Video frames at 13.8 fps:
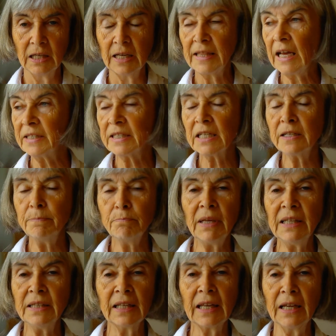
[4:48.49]
That didn't
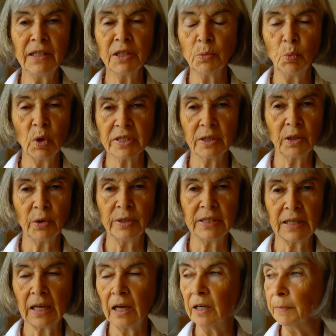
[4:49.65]
mean the kingdom wasn't going to
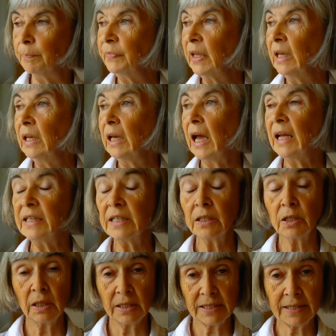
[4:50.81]
come. And the
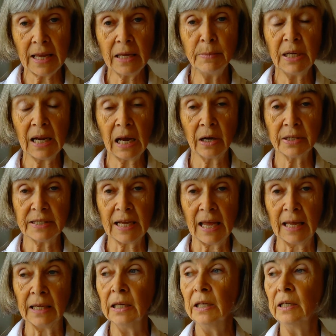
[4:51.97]
same in our day.